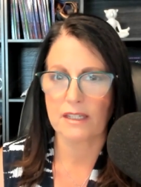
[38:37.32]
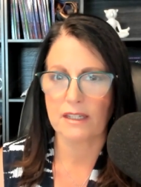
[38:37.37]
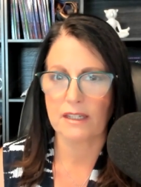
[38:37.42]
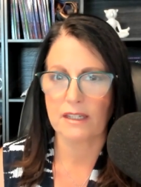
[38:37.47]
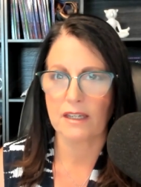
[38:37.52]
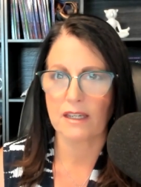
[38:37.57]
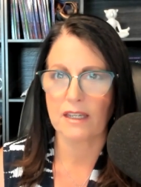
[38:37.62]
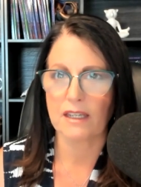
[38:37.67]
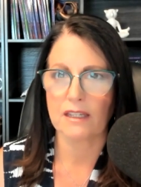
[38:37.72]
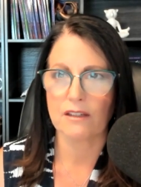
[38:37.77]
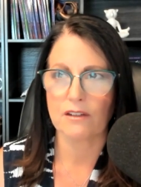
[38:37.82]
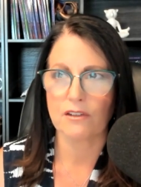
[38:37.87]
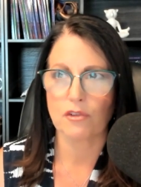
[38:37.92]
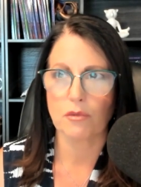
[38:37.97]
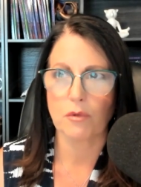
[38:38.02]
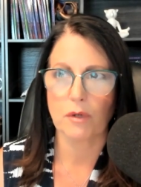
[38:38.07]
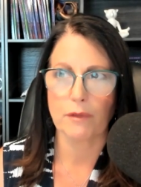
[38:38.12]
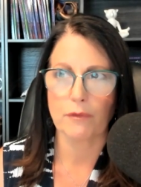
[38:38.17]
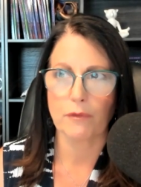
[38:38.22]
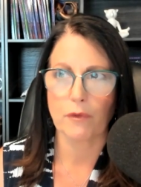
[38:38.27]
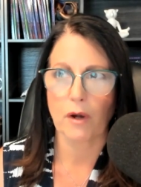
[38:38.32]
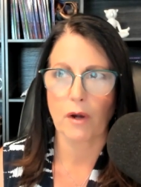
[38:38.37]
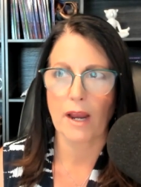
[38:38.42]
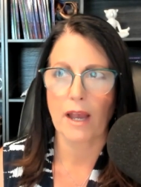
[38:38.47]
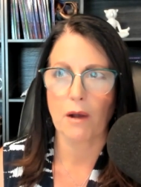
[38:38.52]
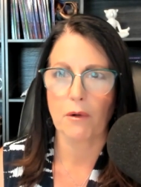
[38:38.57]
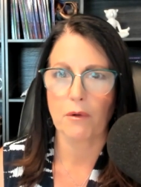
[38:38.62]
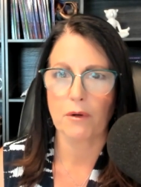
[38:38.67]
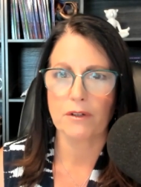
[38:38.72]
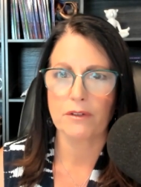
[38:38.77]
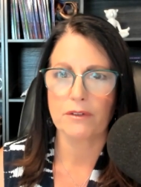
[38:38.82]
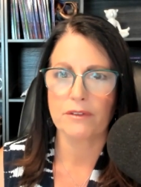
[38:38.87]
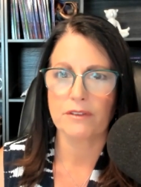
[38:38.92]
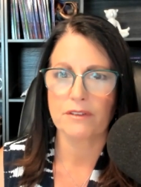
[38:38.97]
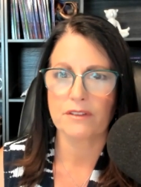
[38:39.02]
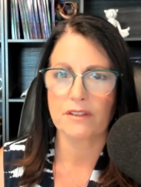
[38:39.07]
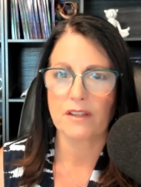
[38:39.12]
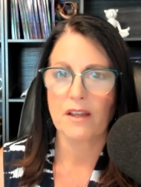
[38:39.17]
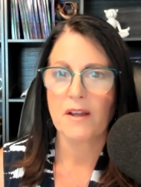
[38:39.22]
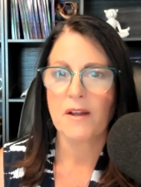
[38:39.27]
thing in 24 hours,